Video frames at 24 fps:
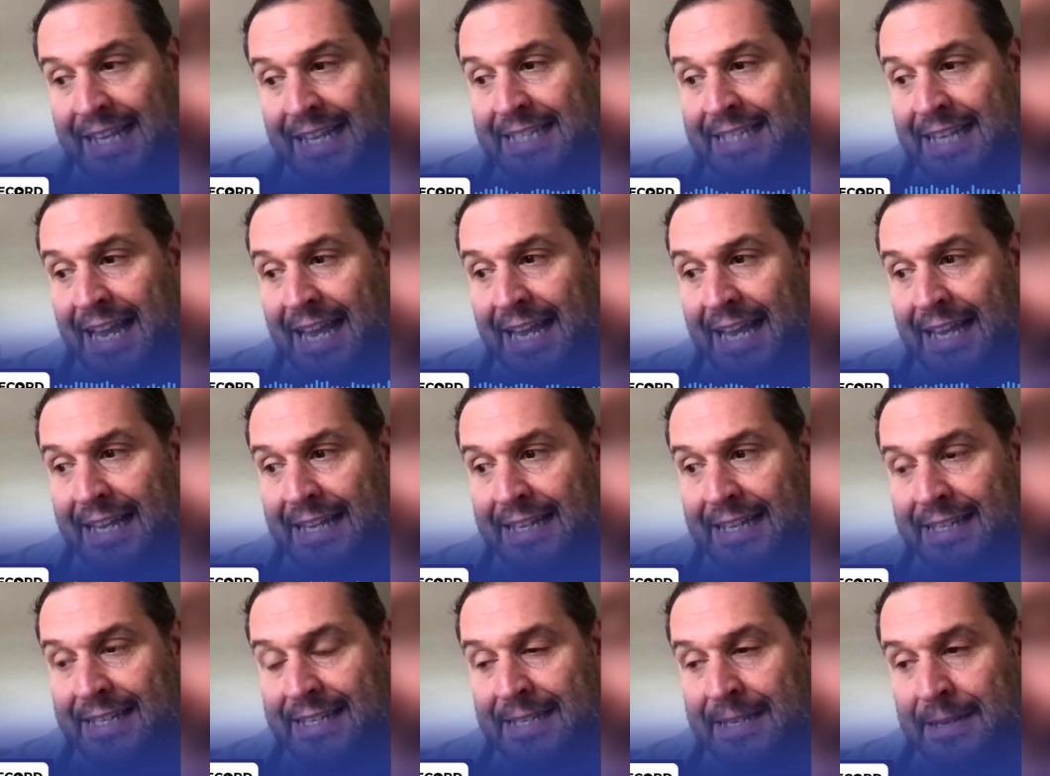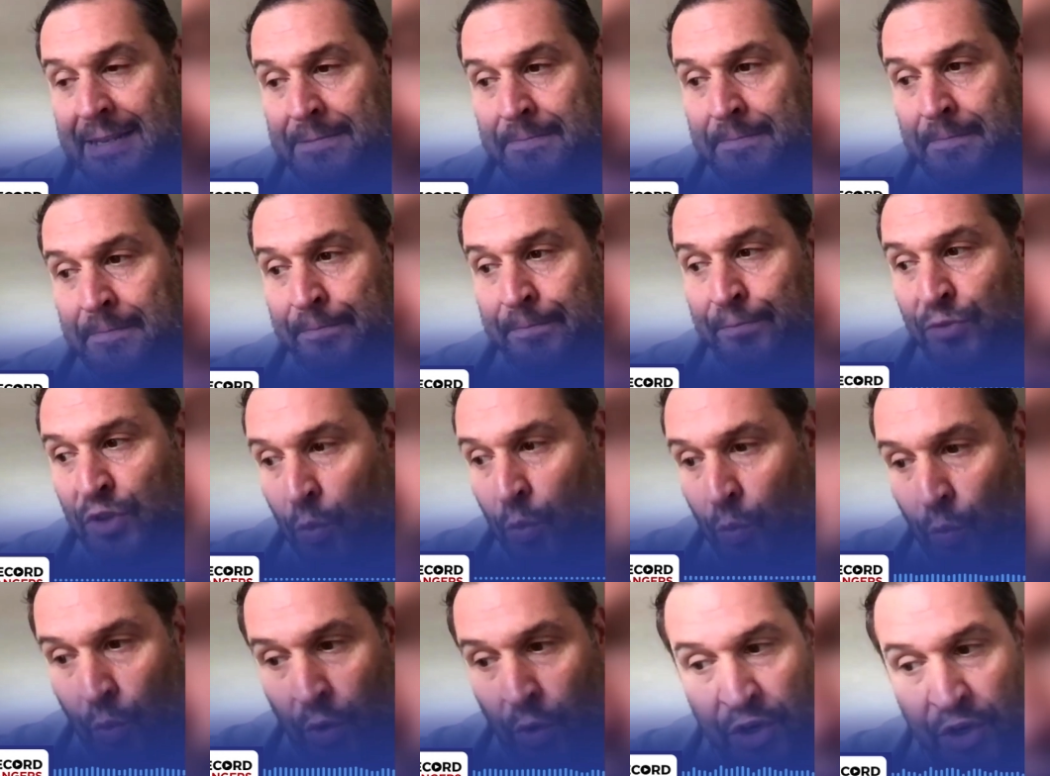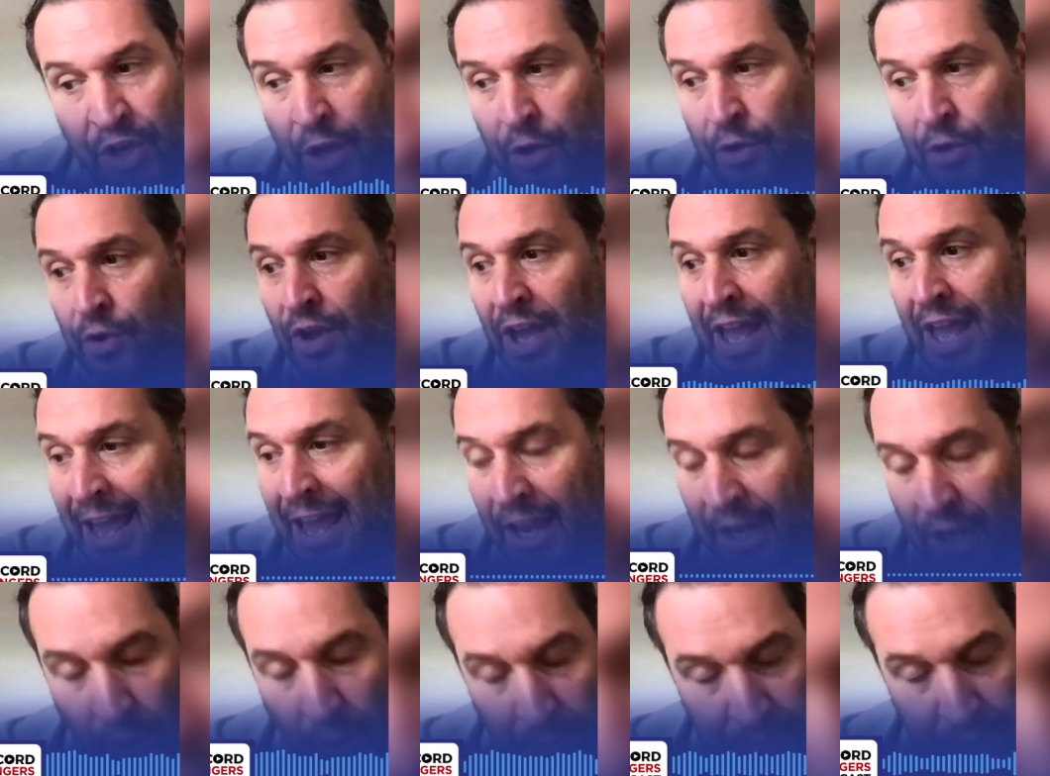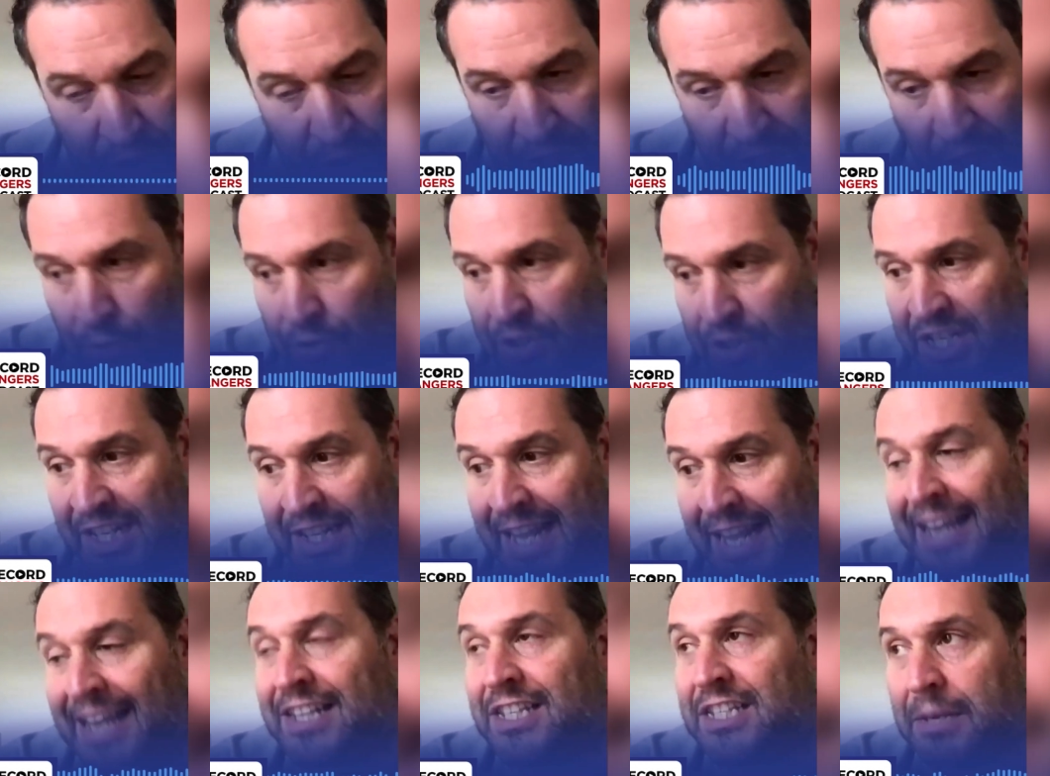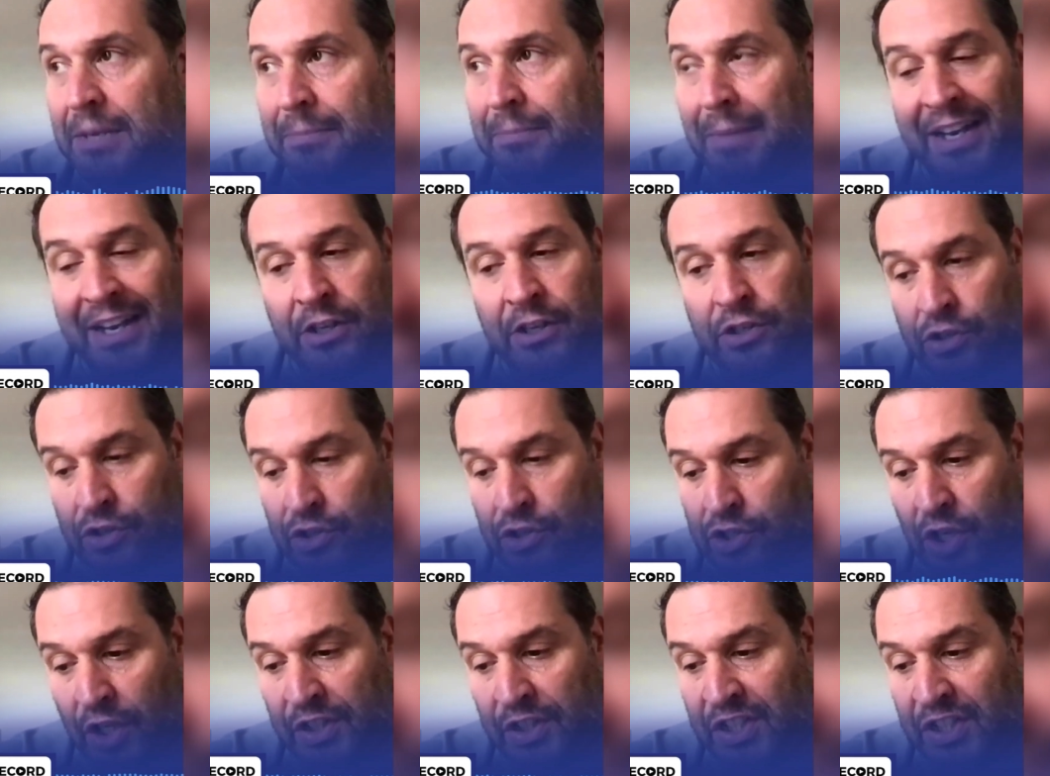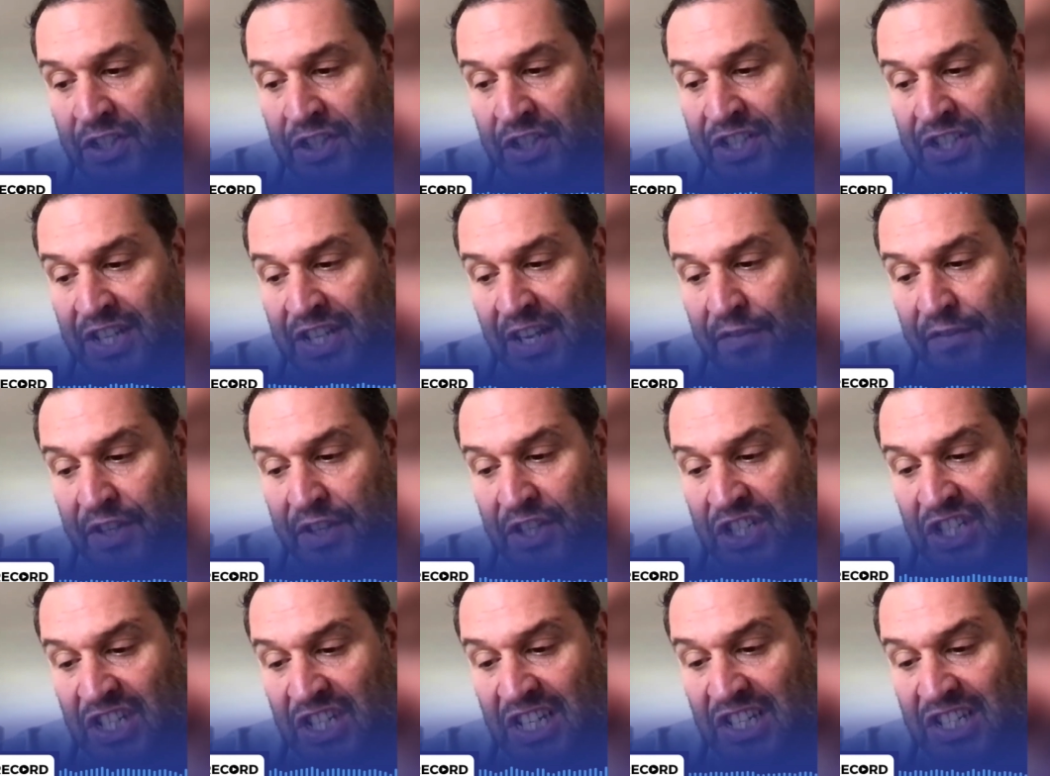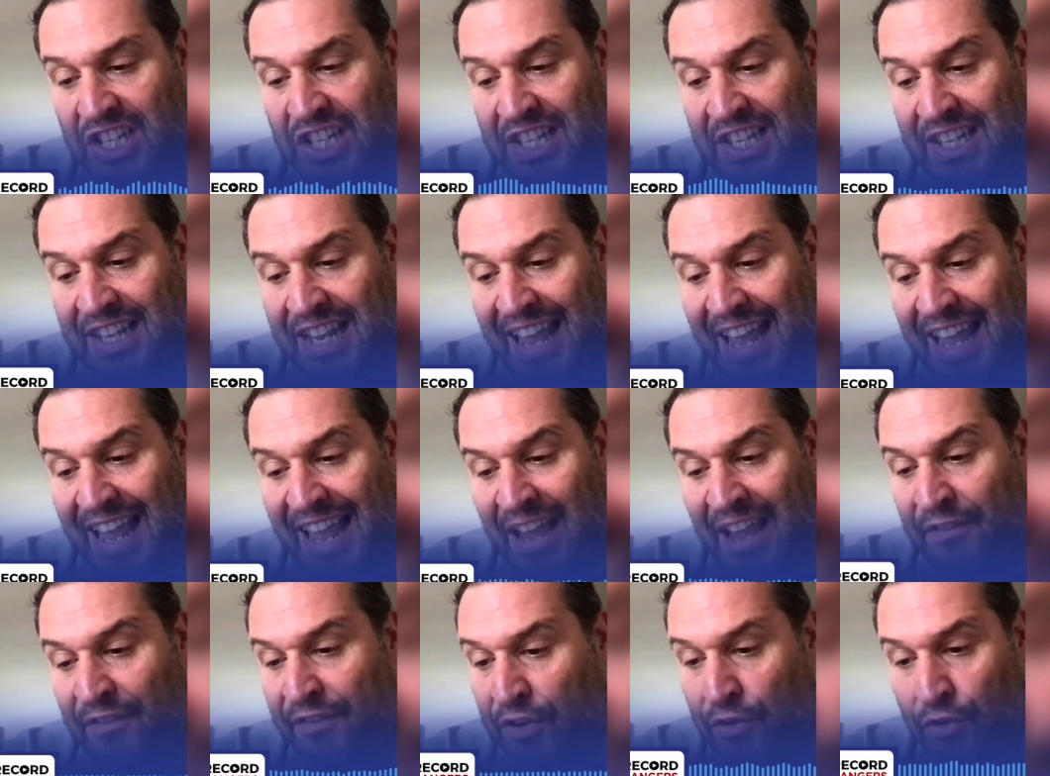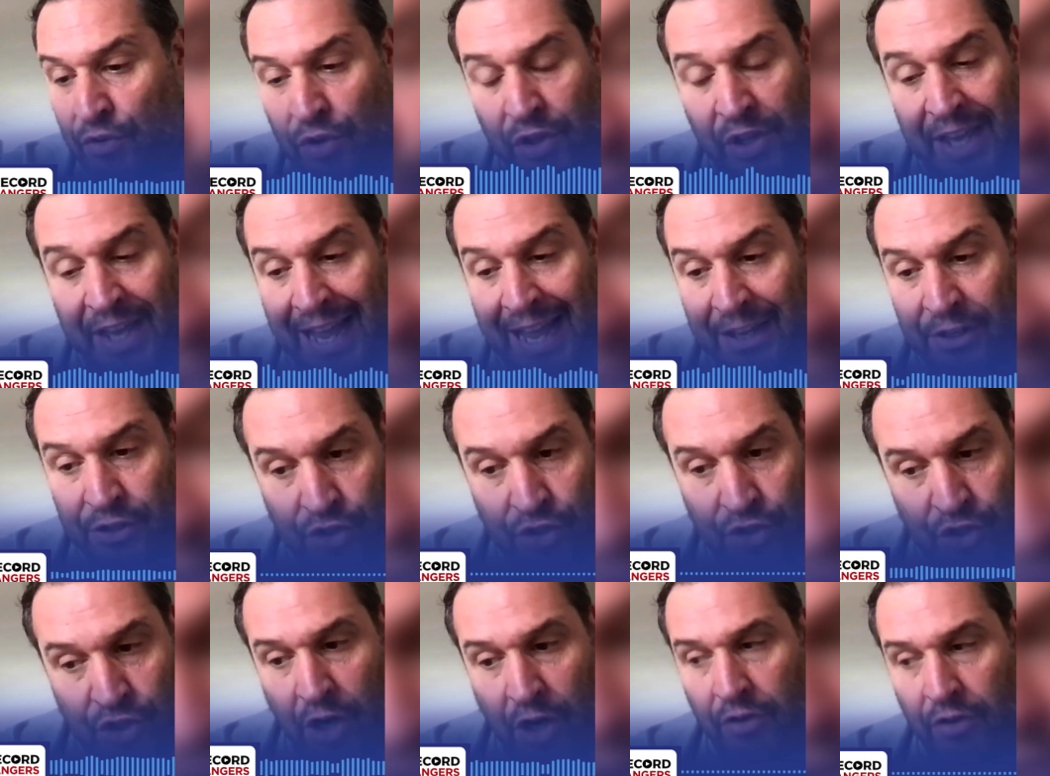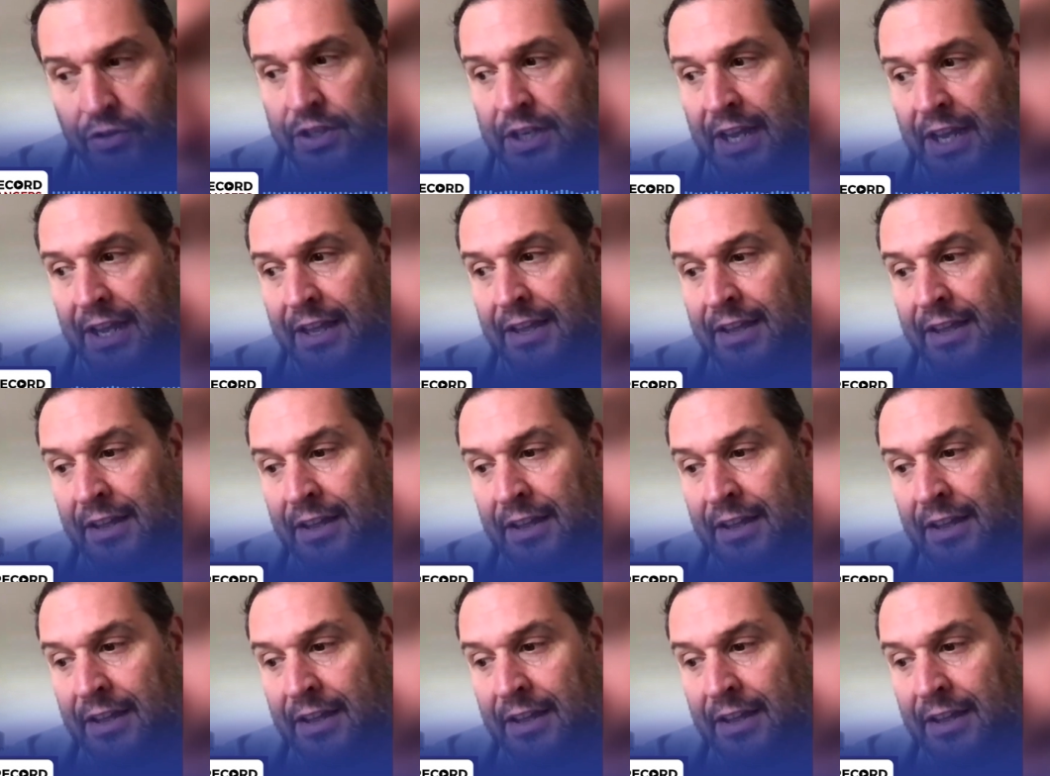says, well, now it comes down to 90 minutes on Sunday to save the season. If he really has chucked it,